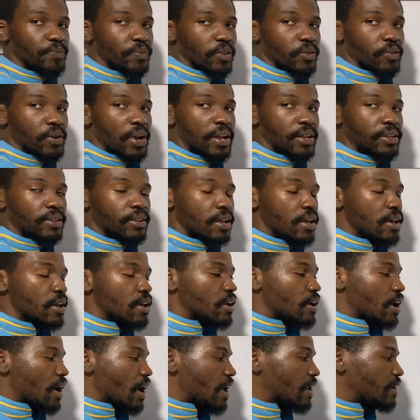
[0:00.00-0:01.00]
right?
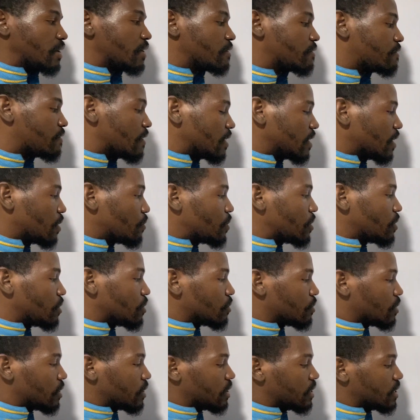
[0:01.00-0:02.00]
And the fact that we
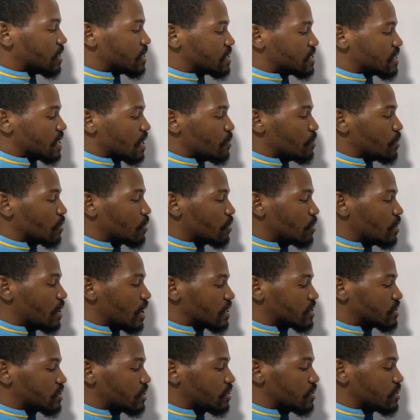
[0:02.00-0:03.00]
know another side, we could
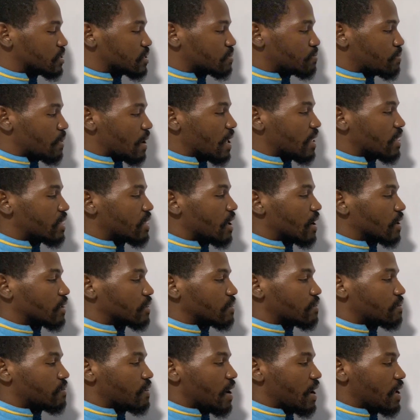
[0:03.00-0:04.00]
actually use Python
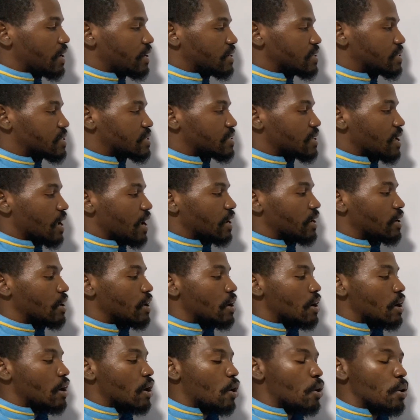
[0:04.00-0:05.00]
to find this side.
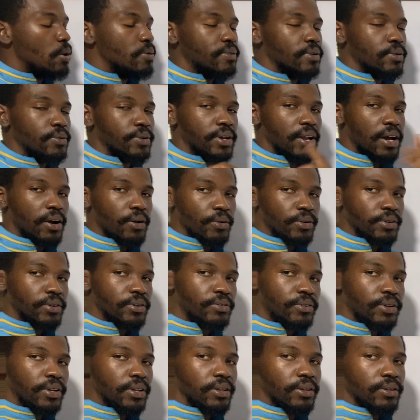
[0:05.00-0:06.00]
However, we're not going to
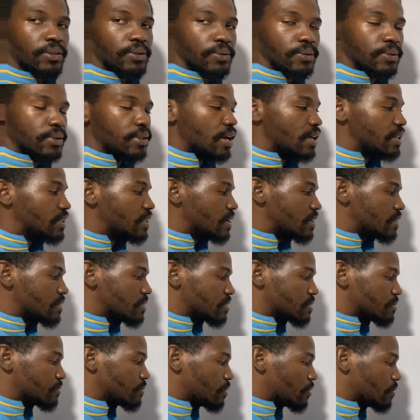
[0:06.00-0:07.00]
really do that at
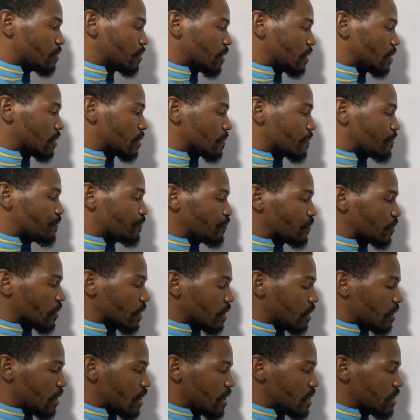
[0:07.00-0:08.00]
this moment,
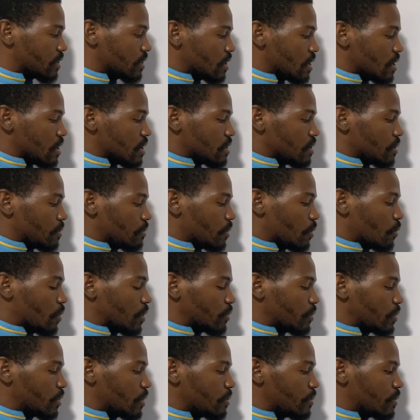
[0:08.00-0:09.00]
right? But what
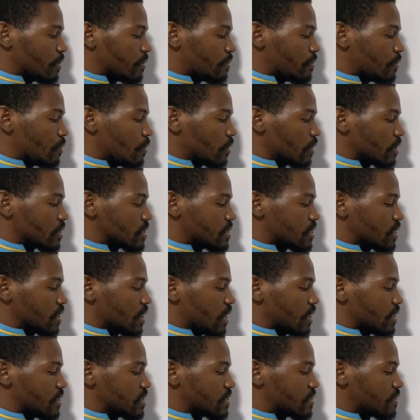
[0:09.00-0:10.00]
we'll be focusing
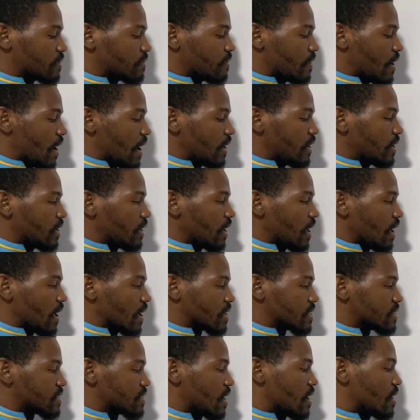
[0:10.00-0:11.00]
on is finding
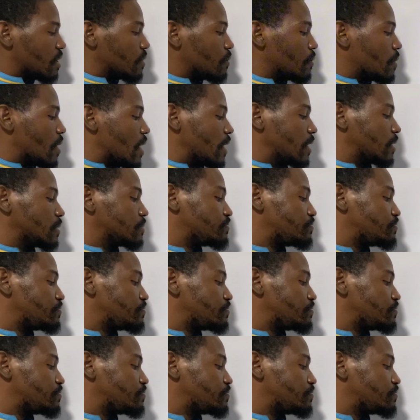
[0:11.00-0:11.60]
X and Y.